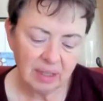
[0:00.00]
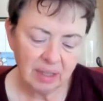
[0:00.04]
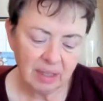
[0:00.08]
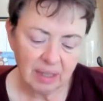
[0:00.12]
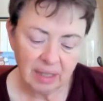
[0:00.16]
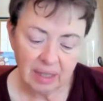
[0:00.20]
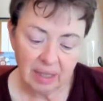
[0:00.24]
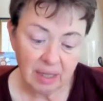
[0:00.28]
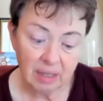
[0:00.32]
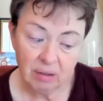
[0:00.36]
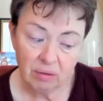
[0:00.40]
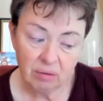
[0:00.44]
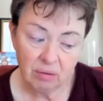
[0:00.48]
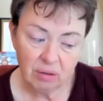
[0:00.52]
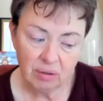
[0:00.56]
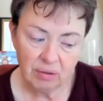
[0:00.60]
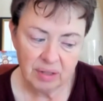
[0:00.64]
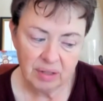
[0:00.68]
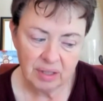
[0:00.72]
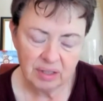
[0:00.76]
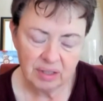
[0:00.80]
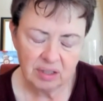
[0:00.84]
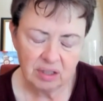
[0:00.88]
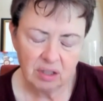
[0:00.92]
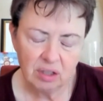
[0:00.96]
I don't know
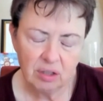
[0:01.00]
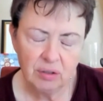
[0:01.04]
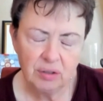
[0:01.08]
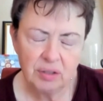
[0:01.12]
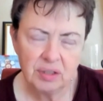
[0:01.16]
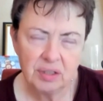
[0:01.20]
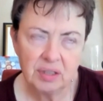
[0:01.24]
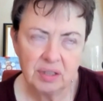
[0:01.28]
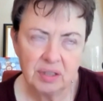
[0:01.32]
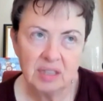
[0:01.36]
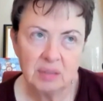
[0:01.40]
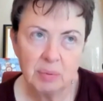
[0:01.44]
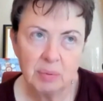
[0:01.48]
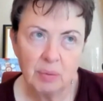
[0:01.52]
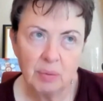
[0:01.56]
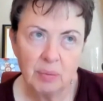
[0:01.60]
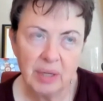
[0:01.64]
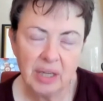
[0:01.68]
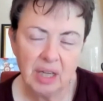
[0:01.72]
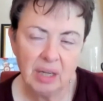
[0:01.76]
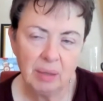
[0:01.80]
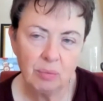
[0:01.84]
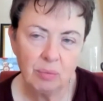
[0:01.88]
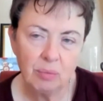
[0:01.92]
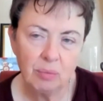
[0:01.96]
the solutions, but we
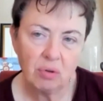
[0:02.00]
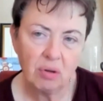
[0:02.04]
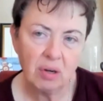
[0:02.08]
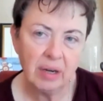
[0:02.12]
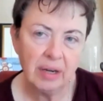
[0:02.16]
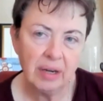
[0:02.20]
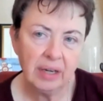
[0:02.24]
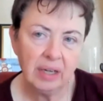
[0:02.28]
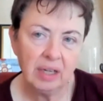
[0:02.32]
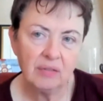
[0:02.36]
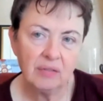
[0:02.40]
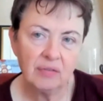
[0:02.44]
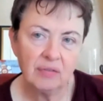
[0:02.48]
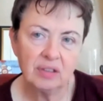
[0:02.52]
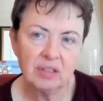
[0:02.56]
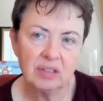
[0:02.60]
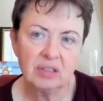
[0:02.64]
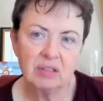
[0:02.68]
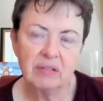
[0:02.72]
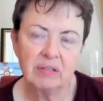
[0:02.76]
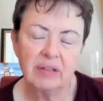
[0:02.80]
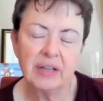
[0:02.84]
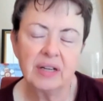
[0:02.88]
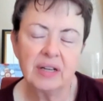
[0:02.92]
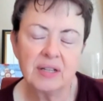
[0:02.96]
keep trying different
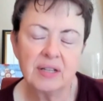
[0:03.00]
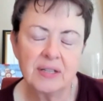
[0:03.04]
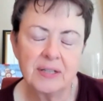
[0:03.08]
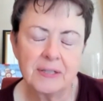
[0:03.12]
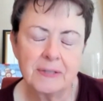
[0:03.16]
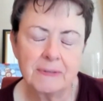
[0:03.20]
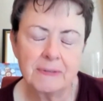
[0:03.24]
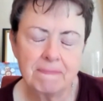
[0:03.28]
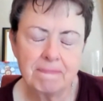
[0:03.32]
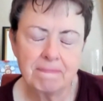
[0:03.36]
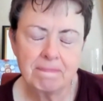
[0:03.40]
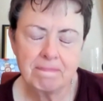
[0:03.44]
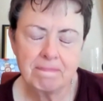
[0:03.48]
strategies.